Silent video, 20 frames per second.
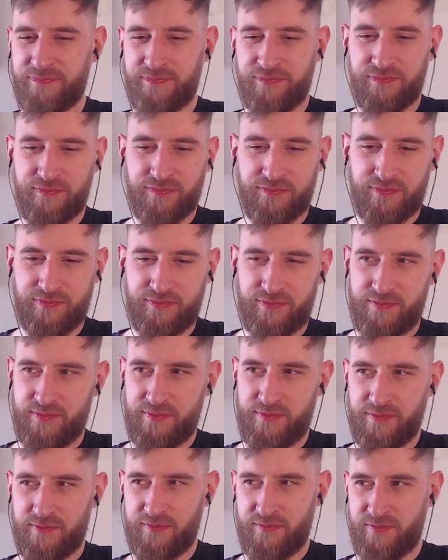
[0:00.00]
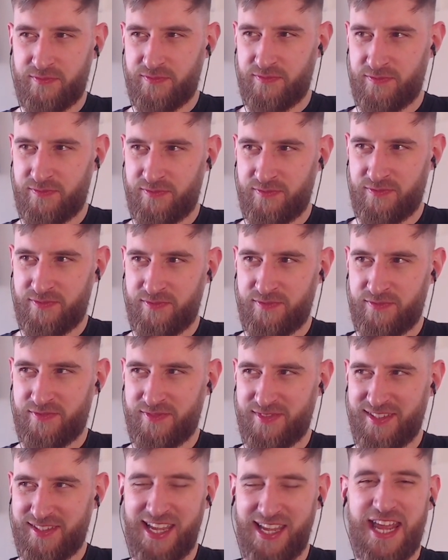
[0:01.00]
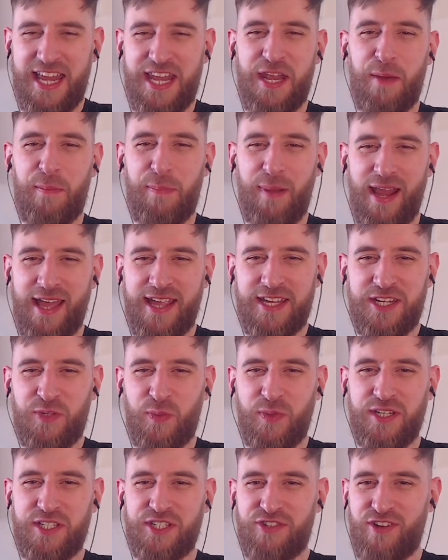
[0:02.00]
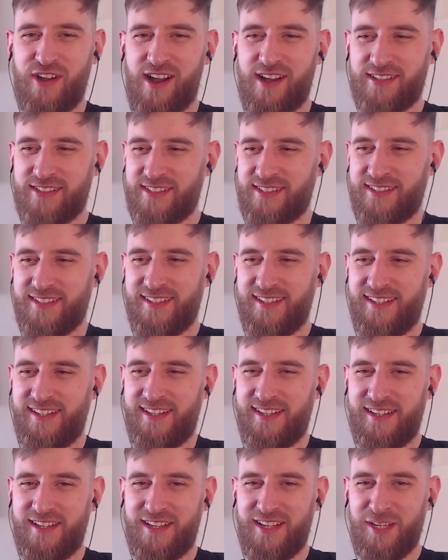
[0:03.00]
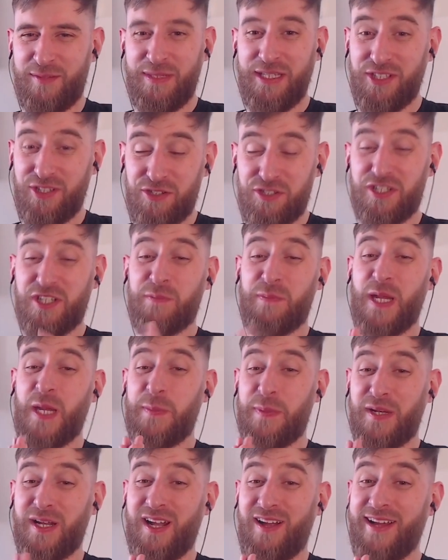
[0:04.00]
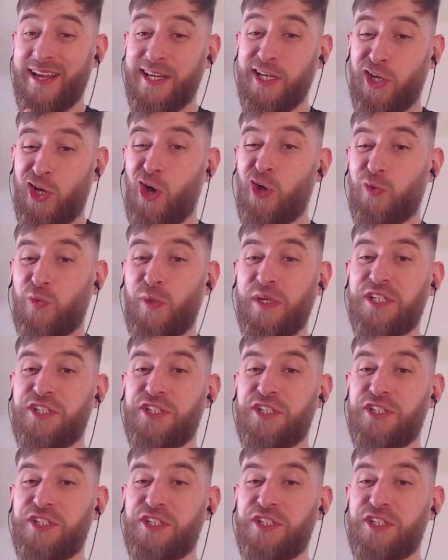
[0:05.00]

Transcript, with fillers: got put down. In the blade we trust. They... in the blade we trust. I mean, usually people are like, in God we